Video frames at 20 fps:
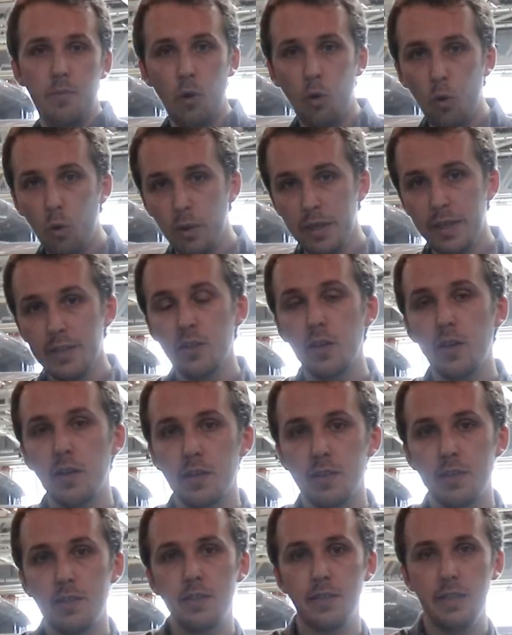All he
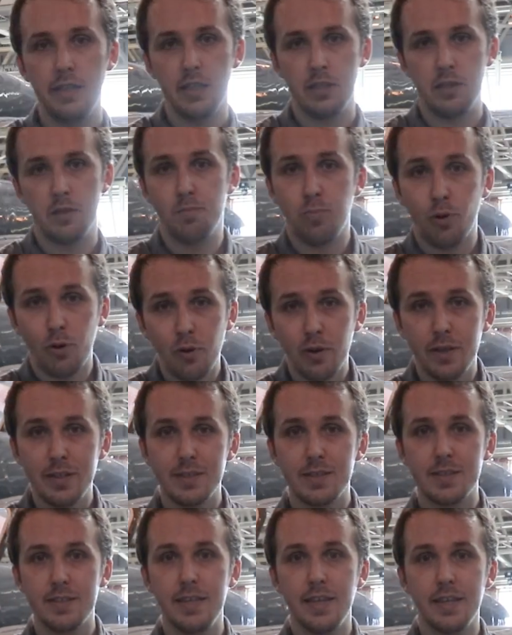does is pull on
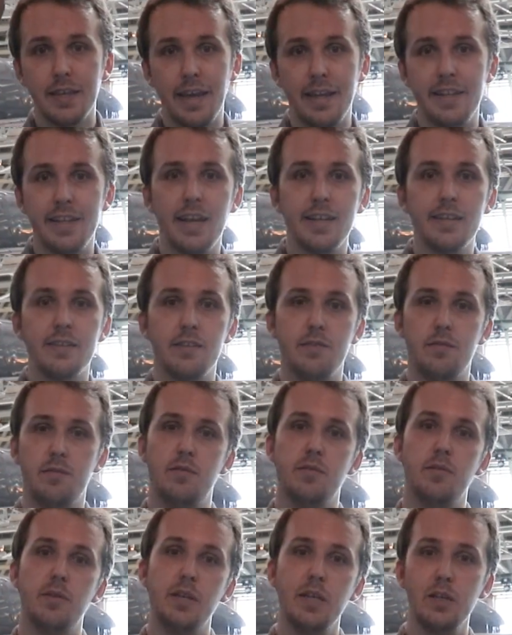his stick and that
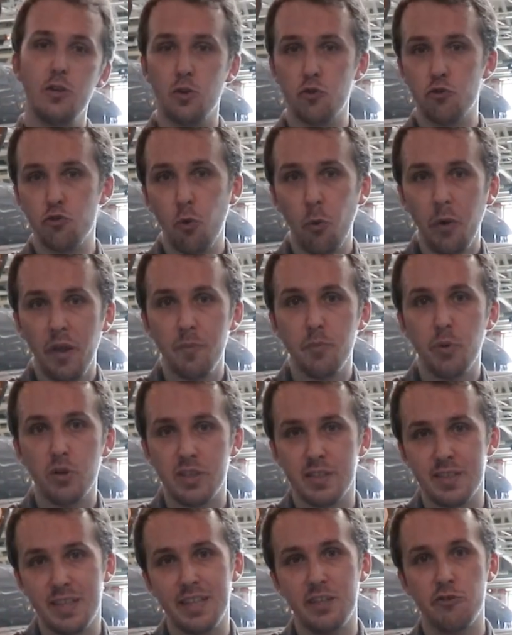control
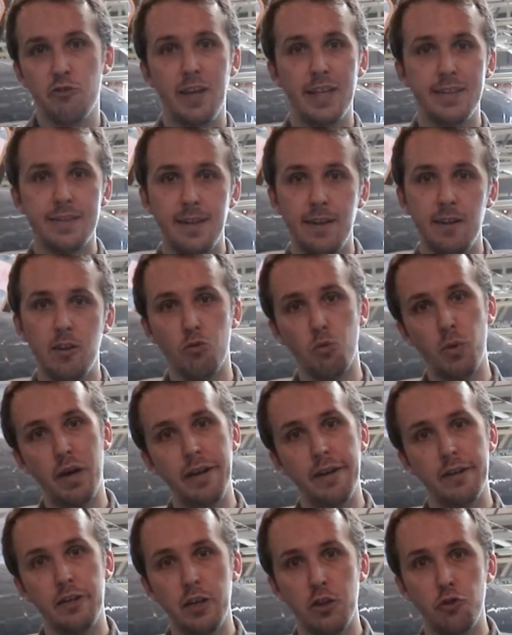input is then translated
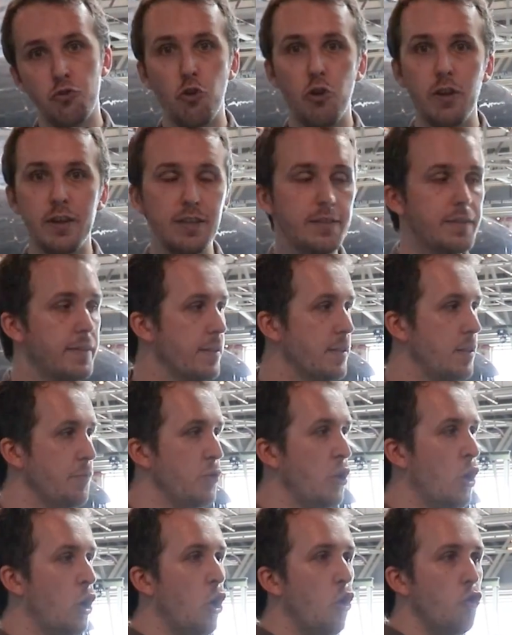via the hydraulical
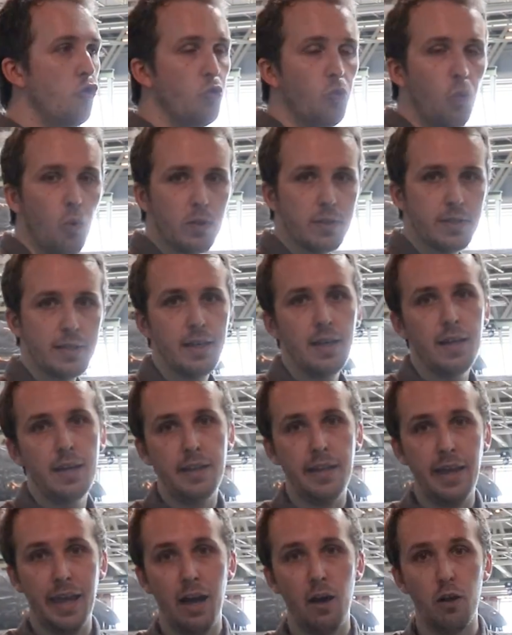systems towards
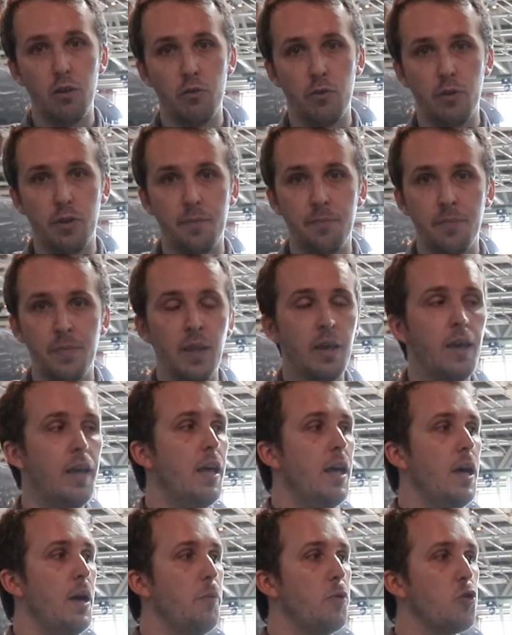the aileron,
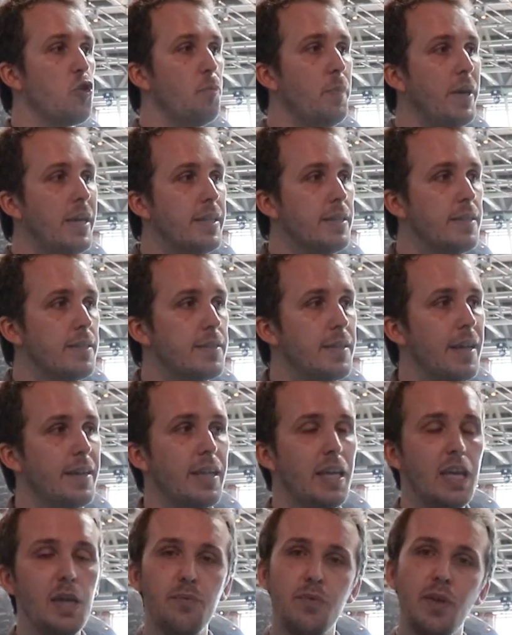which means
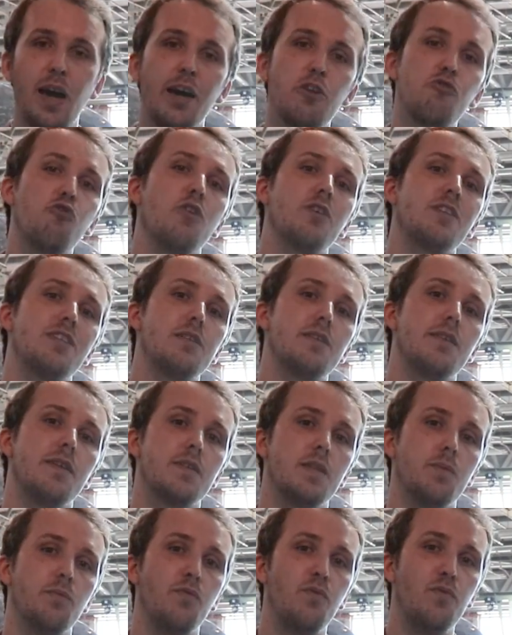that if the hydraulical
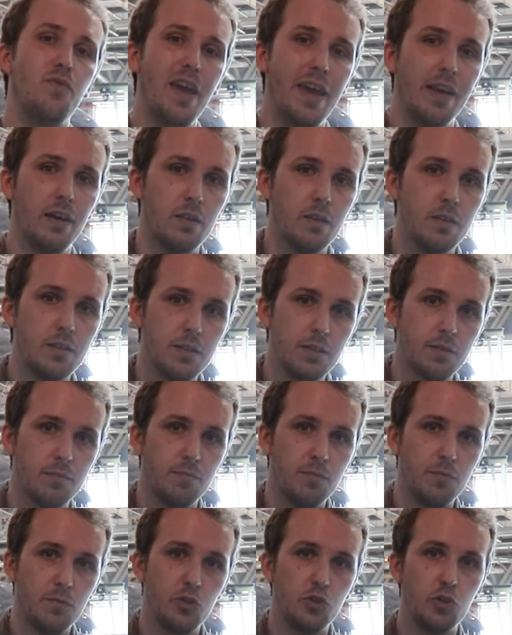system fails,
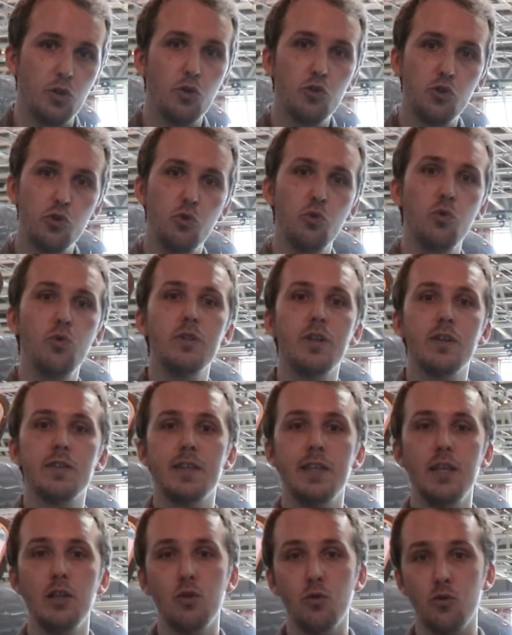so too
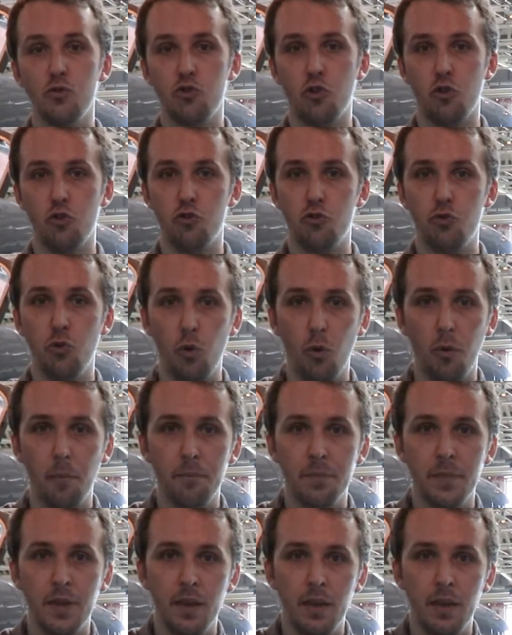does he lose control.